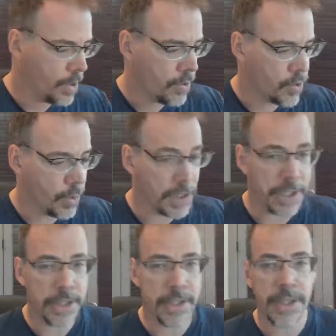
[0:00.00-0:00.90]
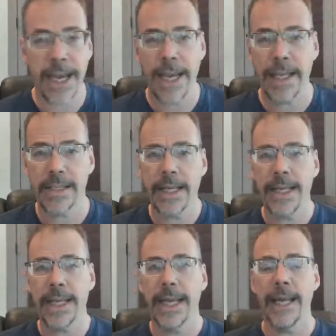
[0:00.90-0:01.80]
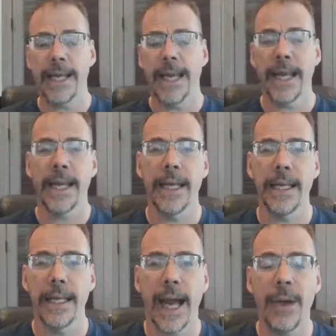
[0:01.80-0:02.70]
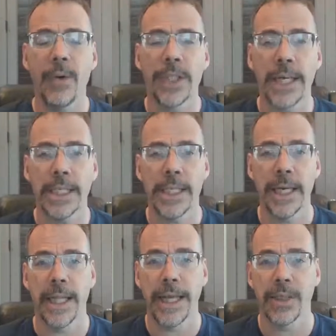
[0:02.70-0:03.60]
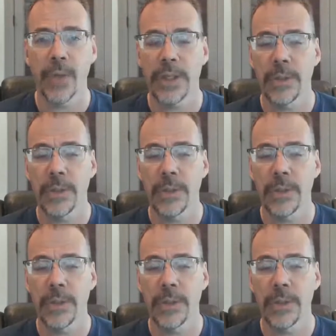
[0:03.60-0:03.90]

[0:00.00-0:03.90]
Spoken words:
So it's a Sunday, and I was out of town last week.